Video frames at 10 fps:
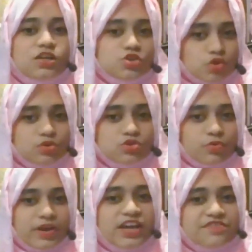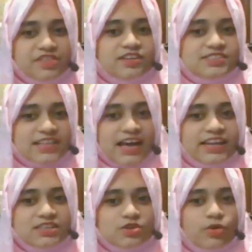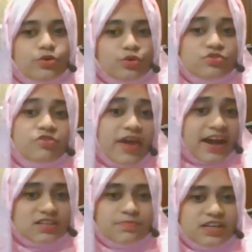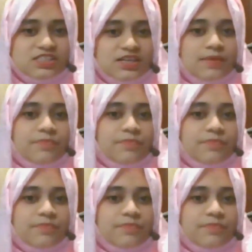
Don't worry if they are silent or don't react much